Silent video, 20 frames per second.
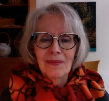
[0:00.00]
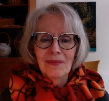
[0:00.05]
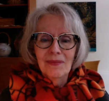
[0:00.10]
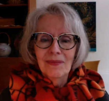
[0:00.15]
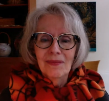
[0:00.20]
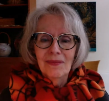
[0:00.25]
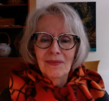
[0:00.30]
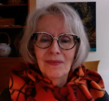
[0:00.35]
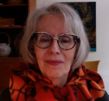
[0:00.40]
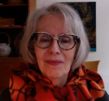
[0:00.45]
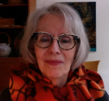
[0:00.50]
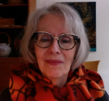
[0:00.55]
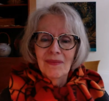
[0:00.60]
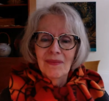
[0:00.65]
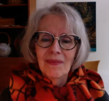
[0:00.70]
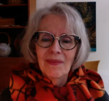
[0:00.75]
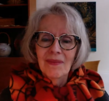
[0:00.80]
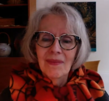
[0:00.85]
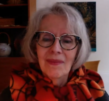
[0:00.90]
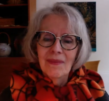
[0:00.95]

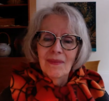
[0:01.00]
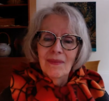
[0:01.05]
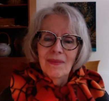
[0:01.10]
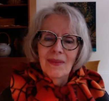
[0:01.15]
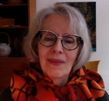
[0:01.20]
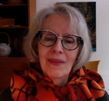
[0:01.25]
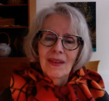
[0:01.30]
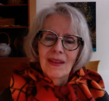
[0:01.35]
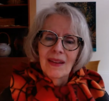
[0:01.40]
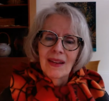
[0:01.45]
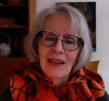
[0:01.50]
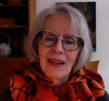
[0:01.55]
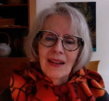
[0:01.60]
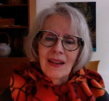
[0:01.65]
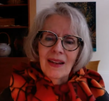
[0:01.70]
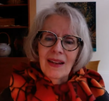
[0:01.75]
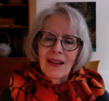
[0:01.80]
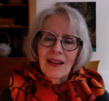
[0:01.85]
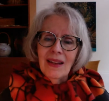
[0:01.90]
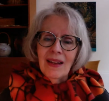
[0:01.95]

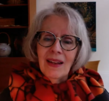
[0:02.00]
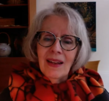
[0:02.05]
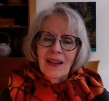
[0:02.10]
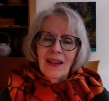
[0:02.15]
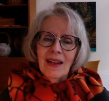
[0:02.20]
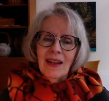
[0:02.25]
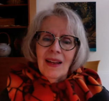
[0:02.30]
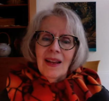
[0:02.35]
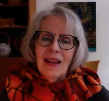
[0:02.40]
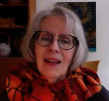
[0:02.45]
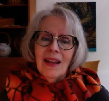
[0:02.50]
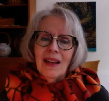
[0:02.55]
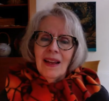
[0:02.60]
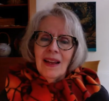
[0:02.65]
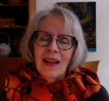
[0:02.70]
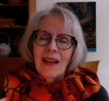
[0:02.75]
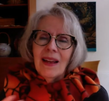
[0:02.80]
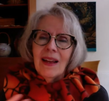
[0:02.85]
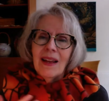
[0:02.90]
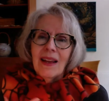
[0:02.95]

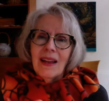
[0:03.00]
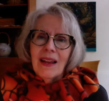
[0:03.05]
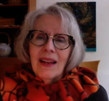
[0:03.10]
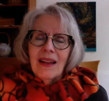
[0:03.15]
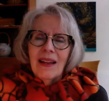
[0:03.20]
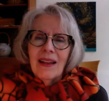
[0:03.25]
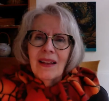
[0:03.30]
[no speech]